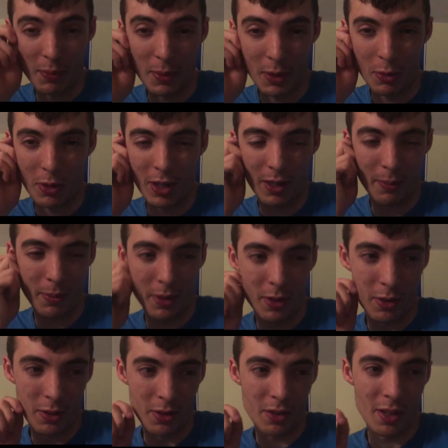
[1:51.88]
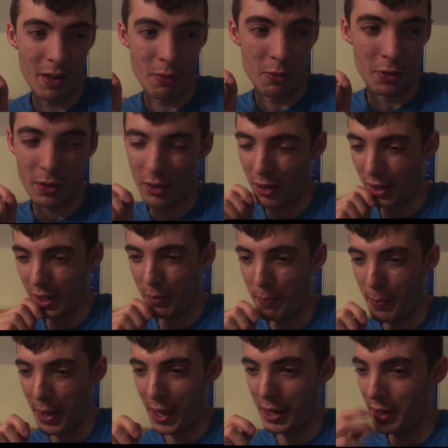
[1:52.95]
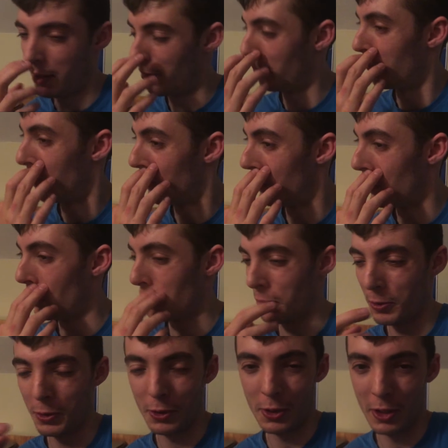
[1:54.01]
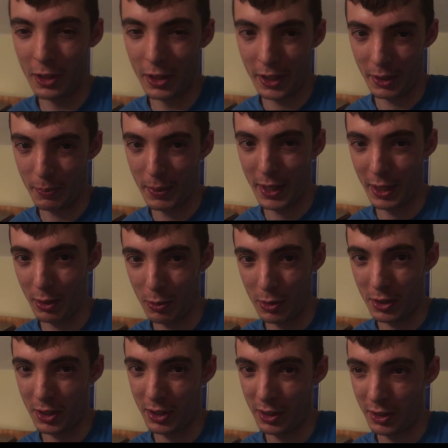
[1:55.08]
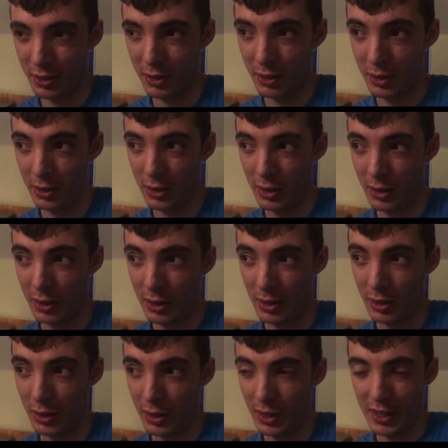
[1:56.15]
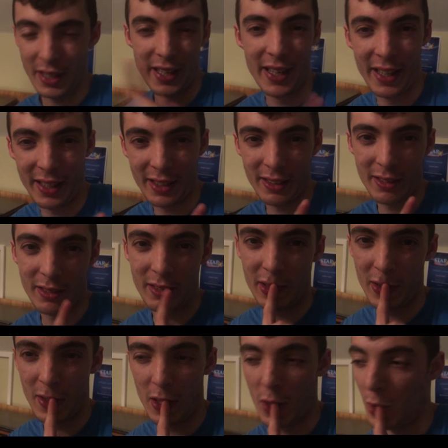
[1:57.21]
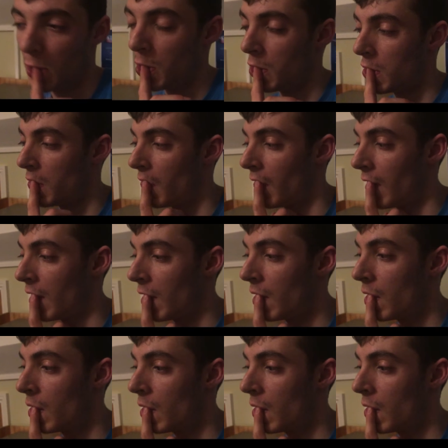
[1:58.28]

to be quiet because everyone's like in bed and I'm not used to like being quiet. Yeah, not used to that.